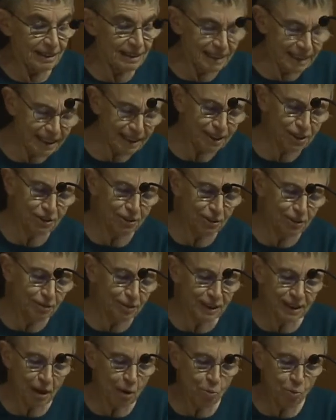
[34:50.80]
Sister
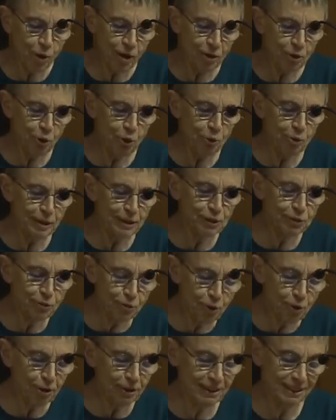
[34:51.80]
of someone who was
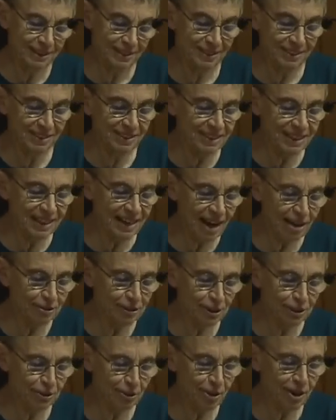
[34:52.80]
forced to
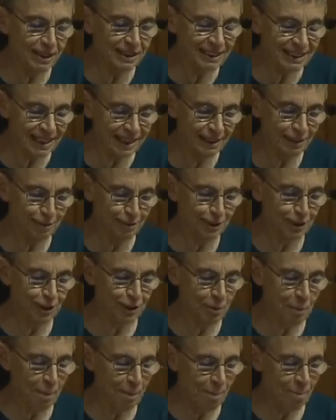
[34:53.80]
denounce her on
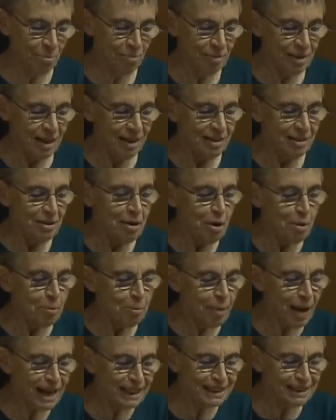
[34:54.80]
television,
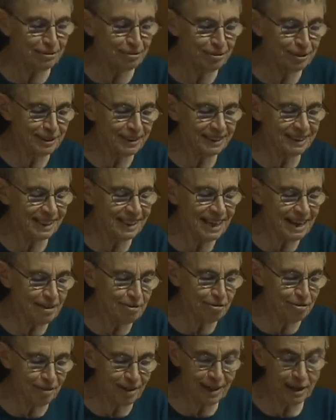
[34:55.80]
pacifist in
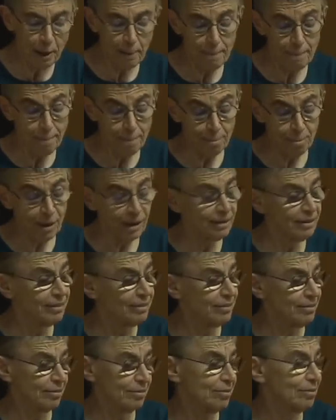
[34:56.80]
keffiyeh,
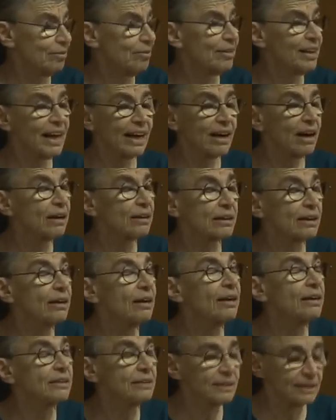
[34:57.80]
but they
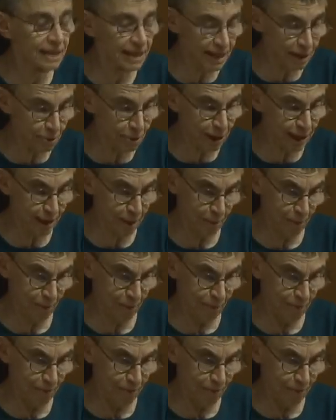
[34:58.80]
got guns anyway.